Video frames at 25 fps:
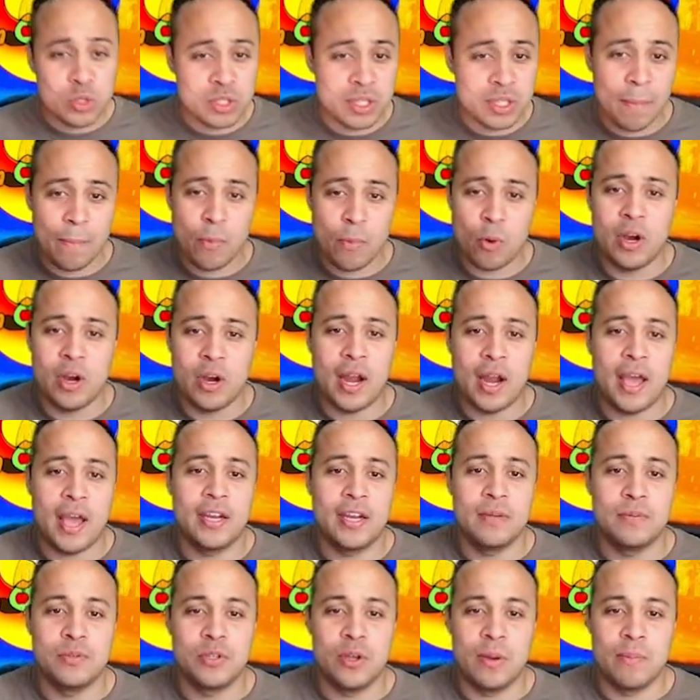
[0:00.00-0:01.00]
important
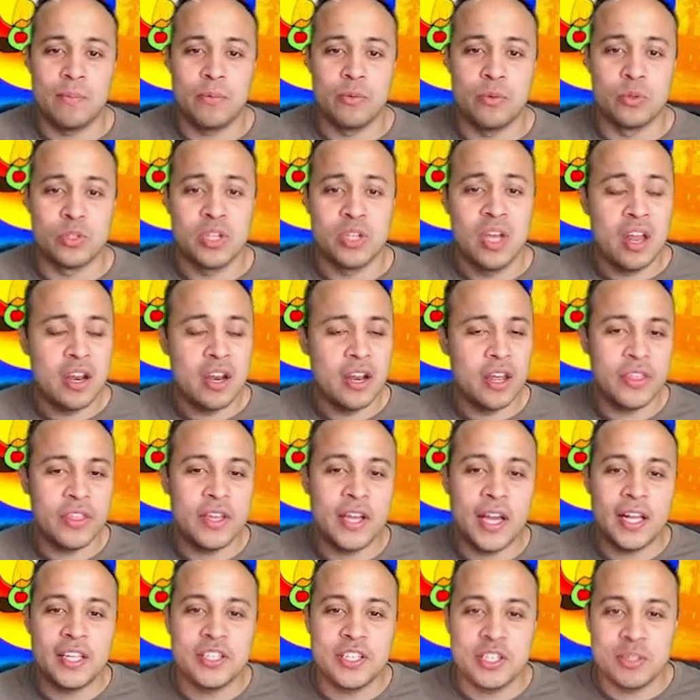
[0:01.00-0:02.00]
items on Bruce. Nothing
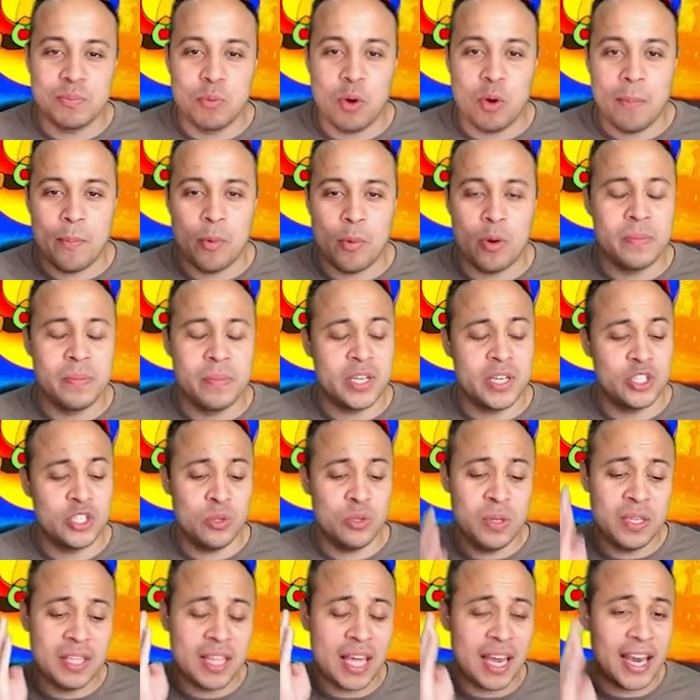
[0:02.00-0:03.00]
else is more important because you
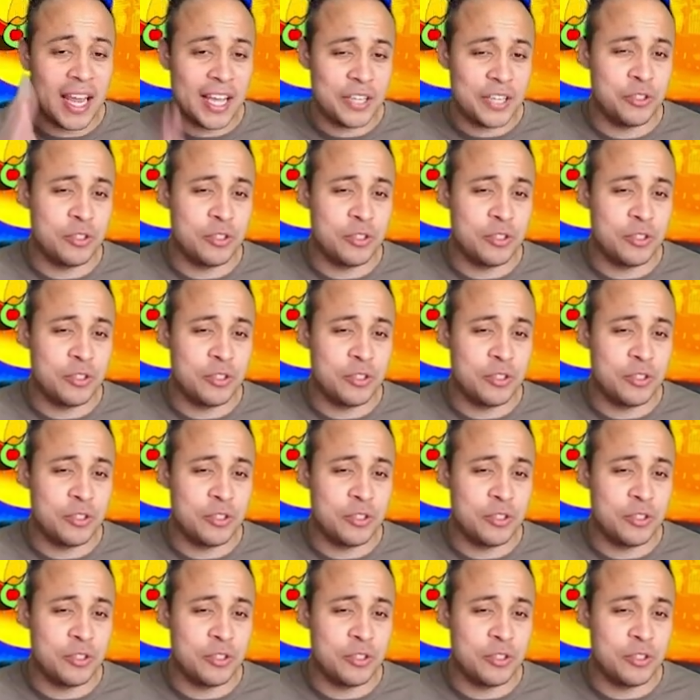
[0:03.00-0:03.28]
need that extra